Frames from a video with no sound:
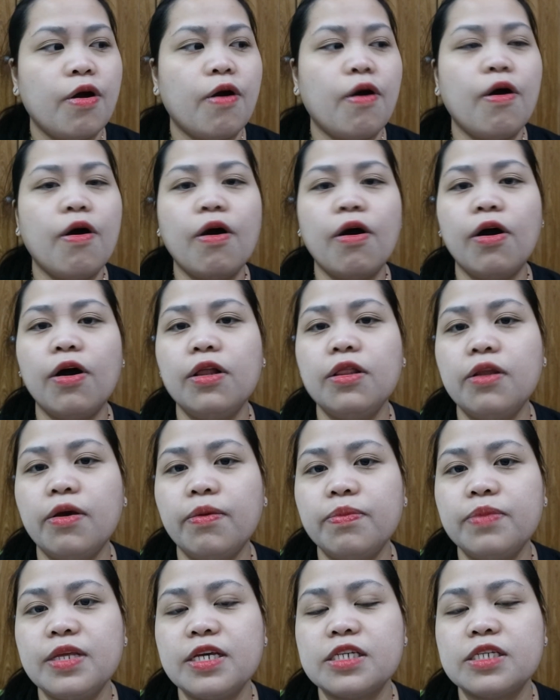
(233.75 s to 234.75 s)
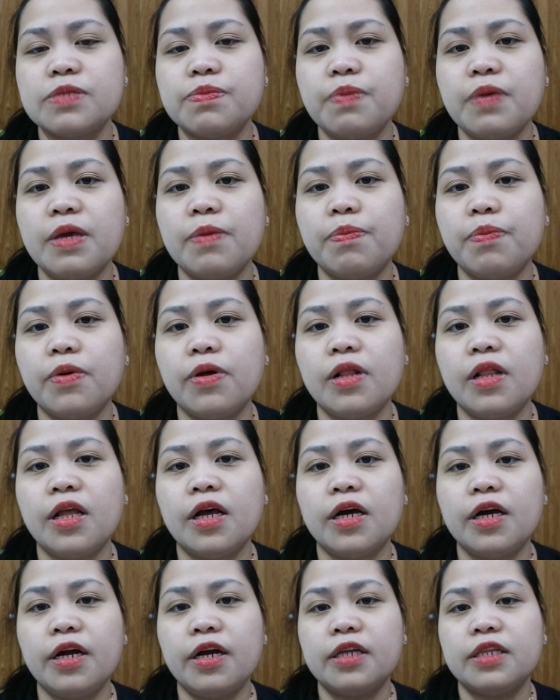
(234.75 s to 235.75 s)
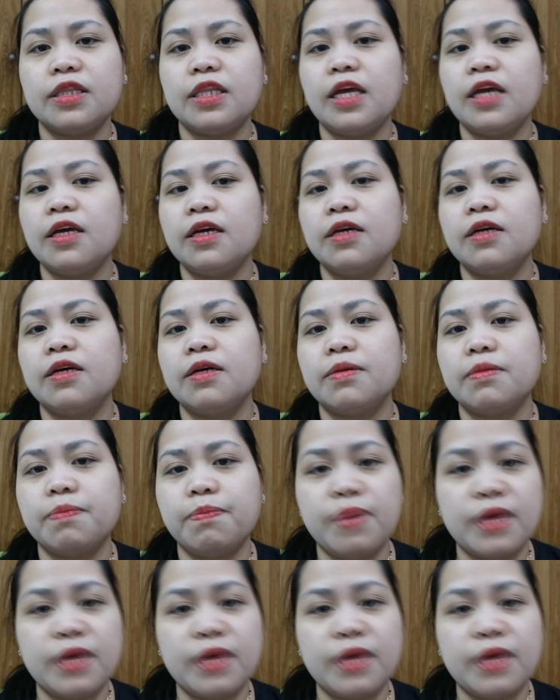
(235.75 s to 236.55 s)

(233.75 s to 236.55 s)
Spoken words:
all of these people hurting